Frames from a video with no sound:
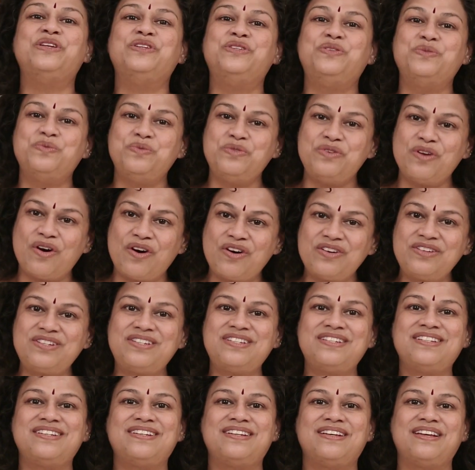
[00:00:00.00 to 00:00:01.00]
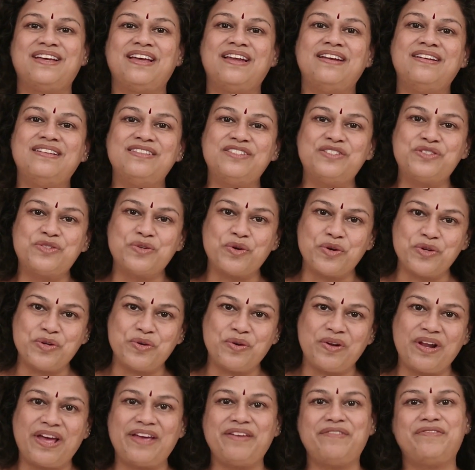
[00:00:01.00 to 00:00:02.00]
Do not destroy
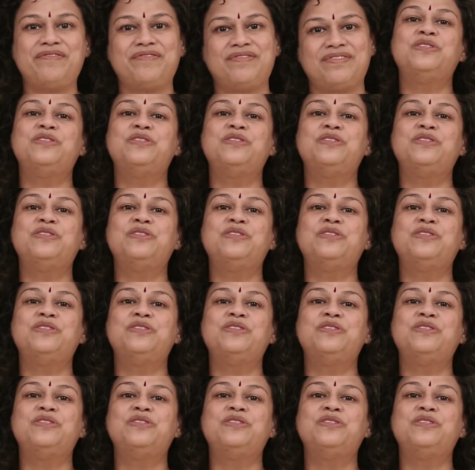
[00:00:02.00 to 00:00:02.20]
your life.